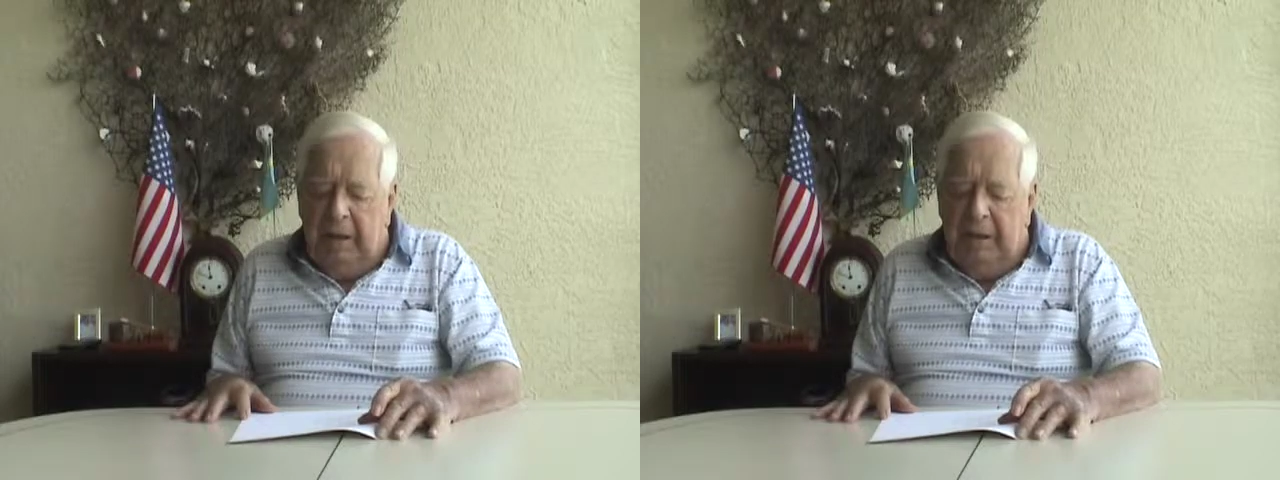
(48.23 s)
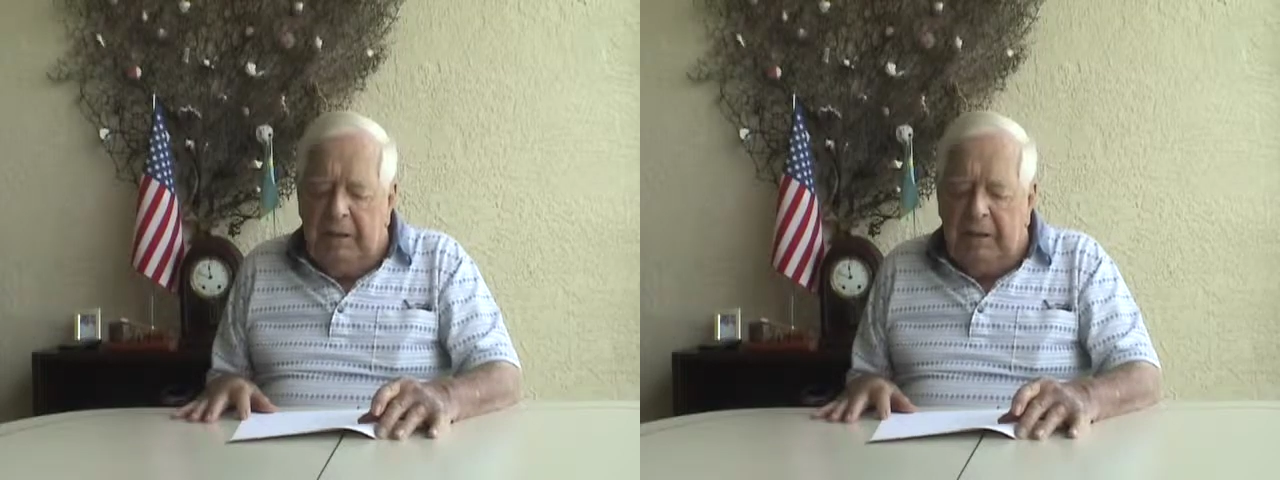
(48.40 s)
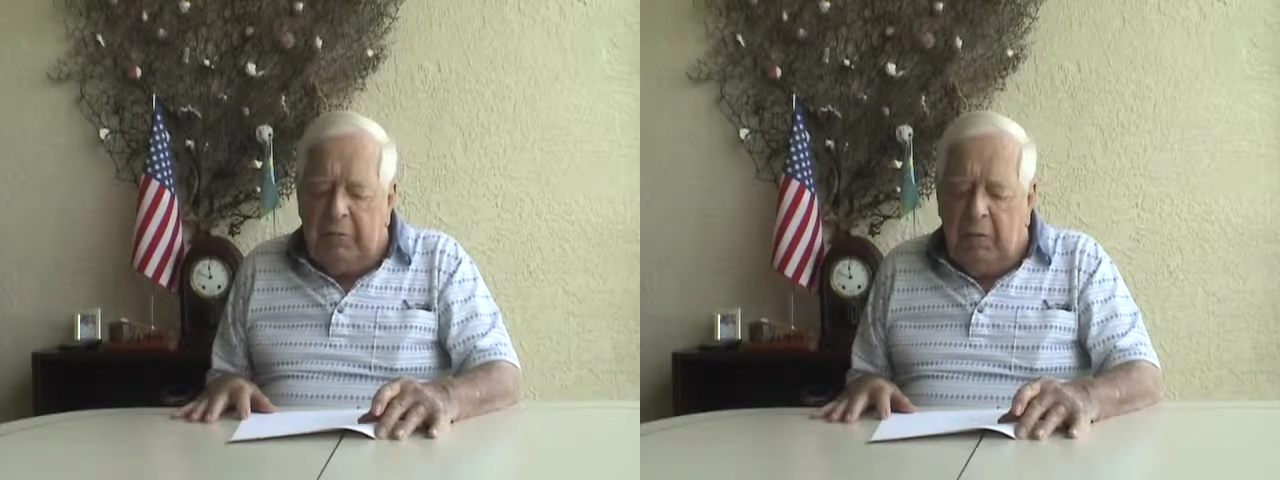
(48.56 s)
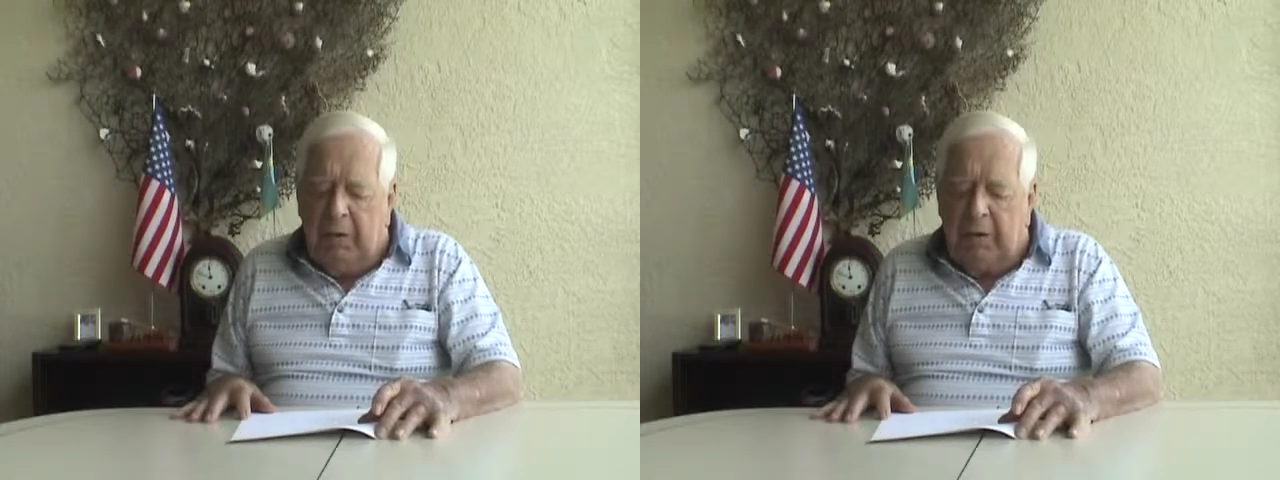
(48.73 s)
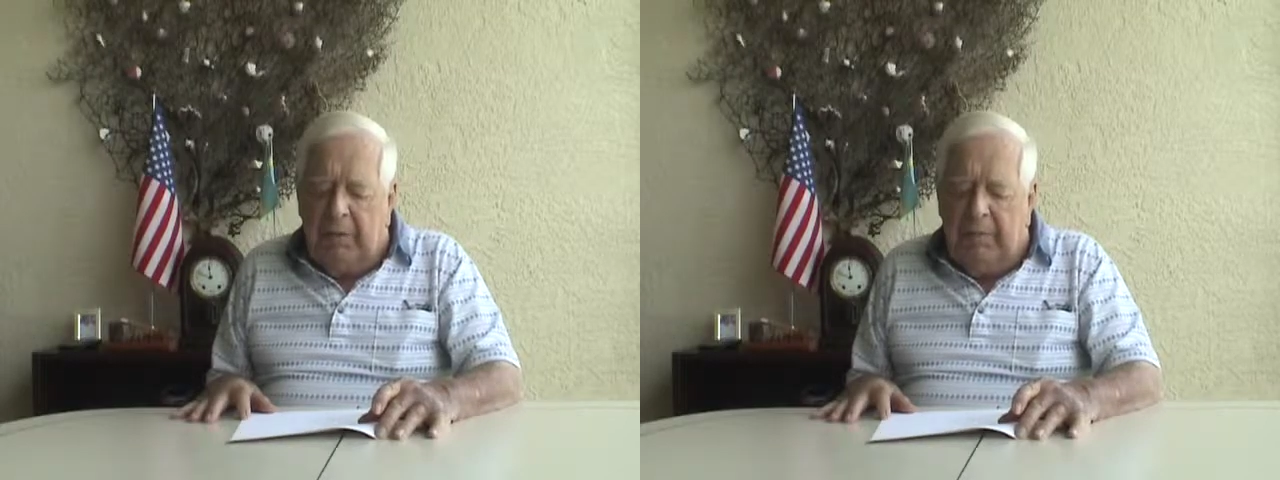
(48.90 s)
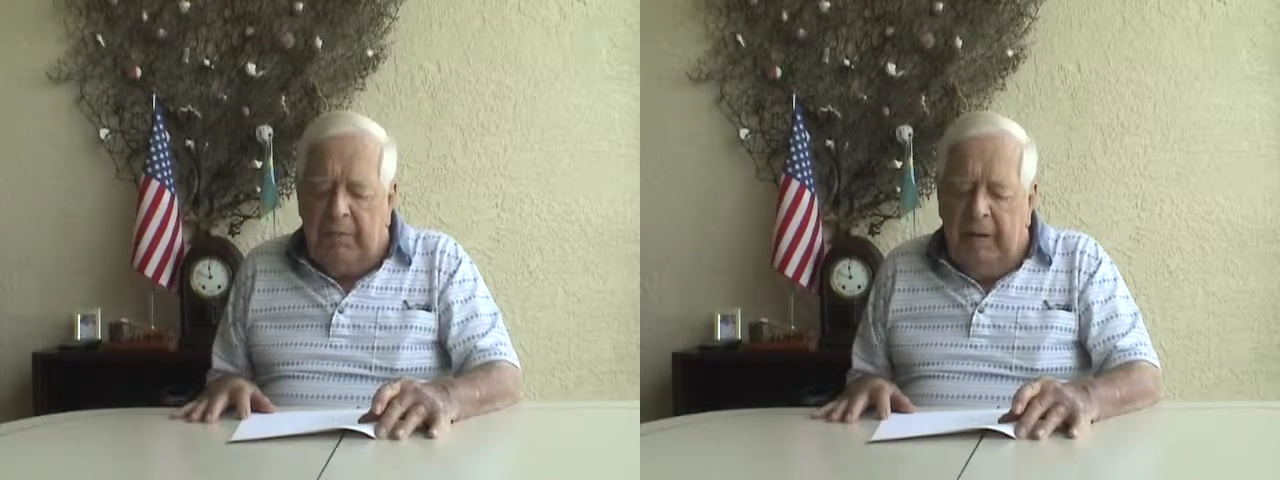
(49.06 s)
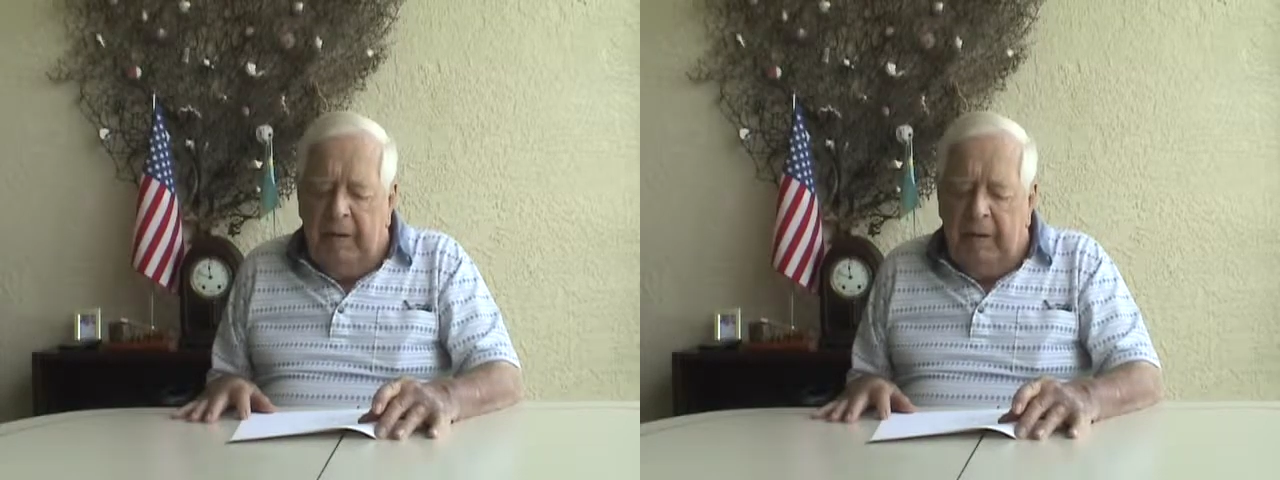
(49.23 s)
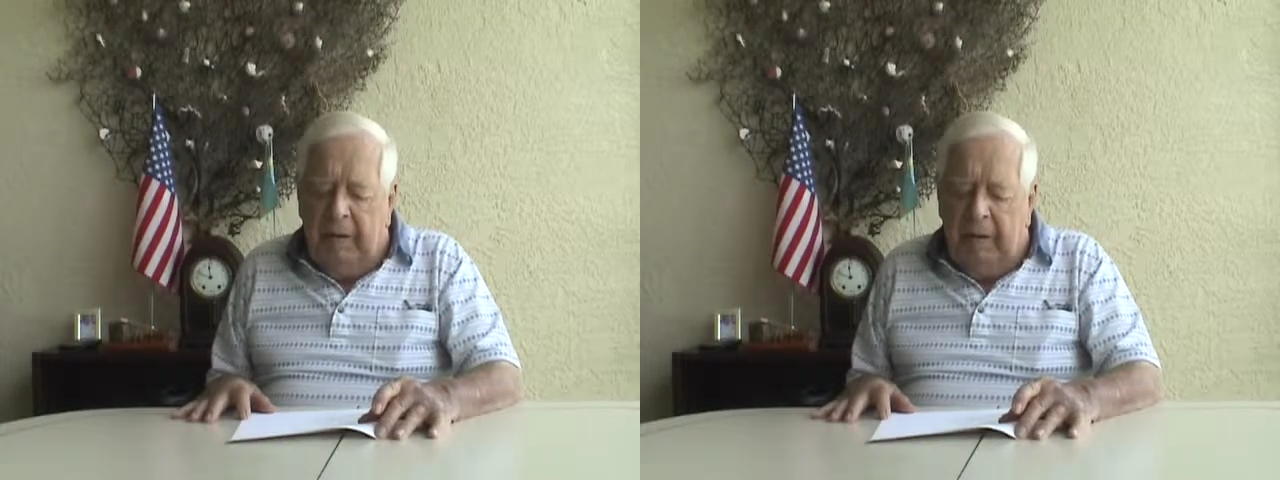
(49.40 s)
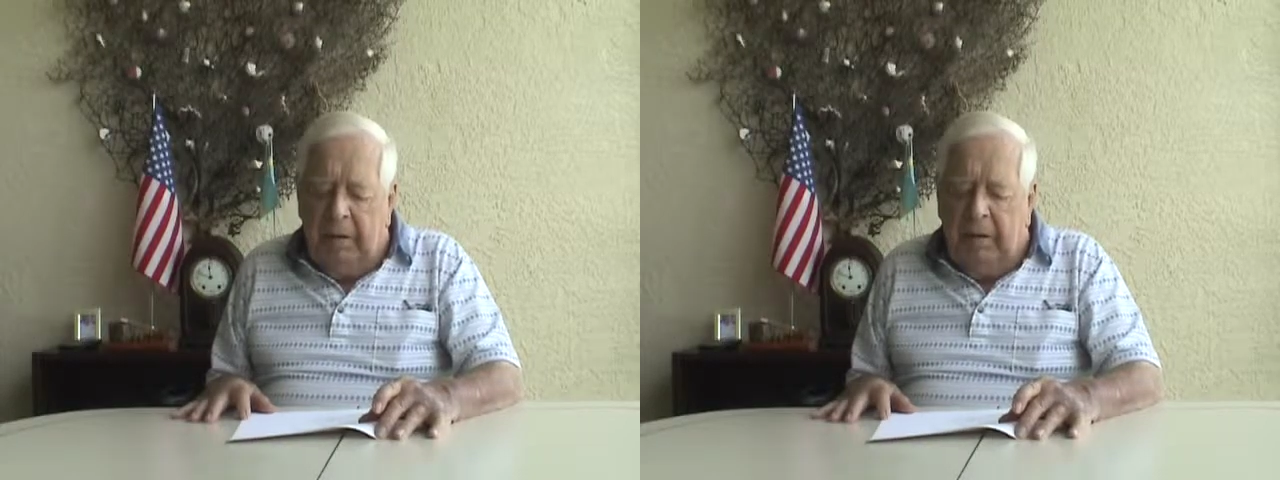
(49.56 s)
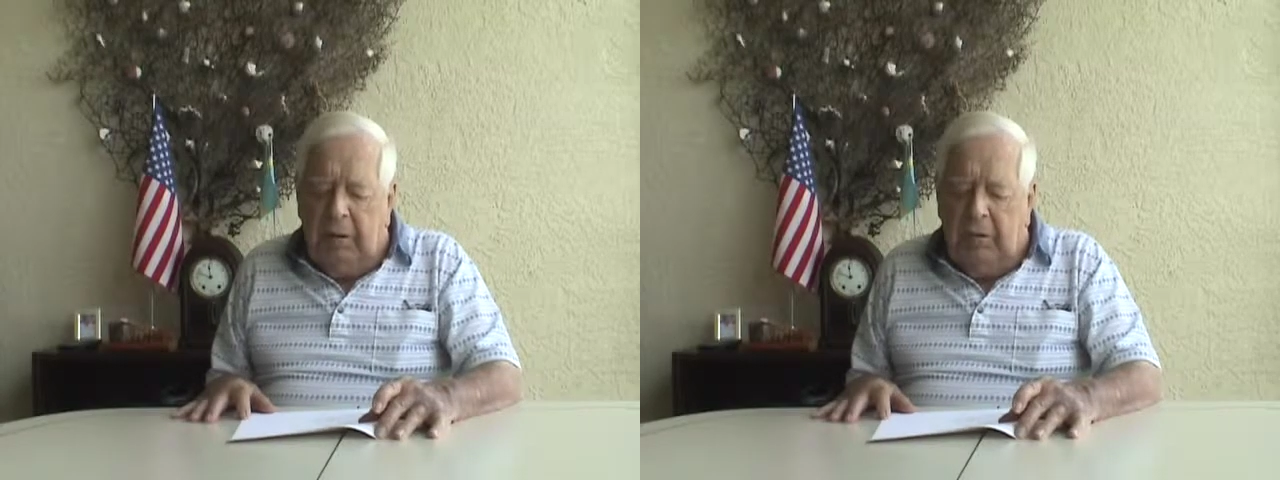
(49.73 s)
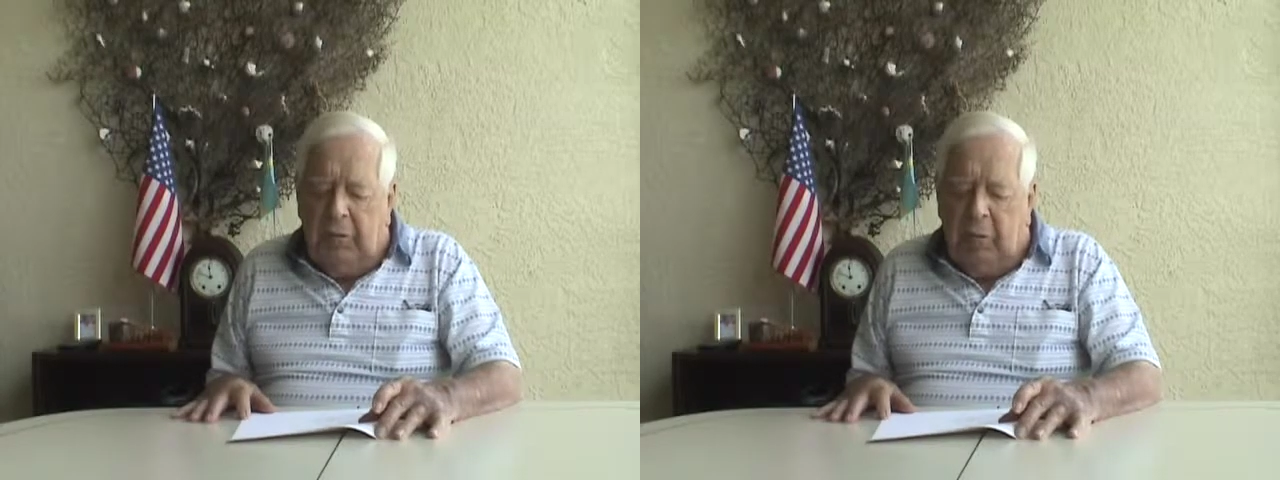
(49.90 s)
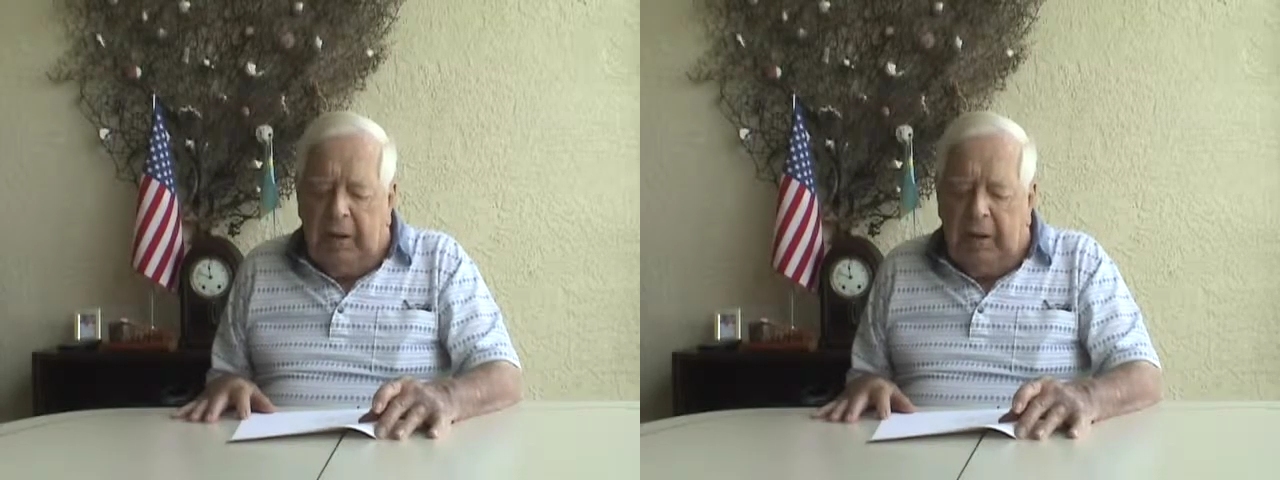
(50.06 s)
his welcome too